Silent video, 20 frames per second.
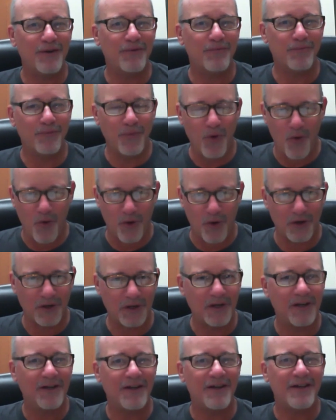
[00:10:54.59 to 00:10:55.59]

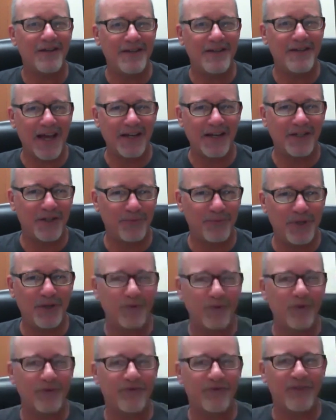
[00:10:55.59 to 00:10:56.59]
more yet to be
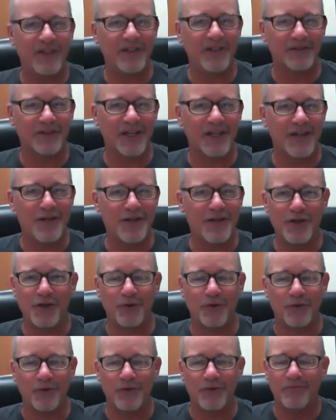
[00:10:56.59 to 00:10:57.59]
revealed in
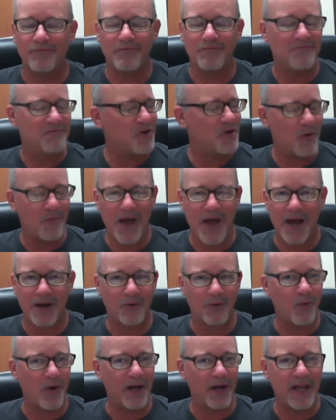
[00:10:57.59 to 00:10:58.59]
you, no matter
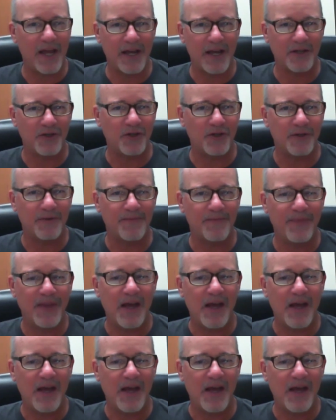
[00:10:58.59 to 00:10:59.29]
what age.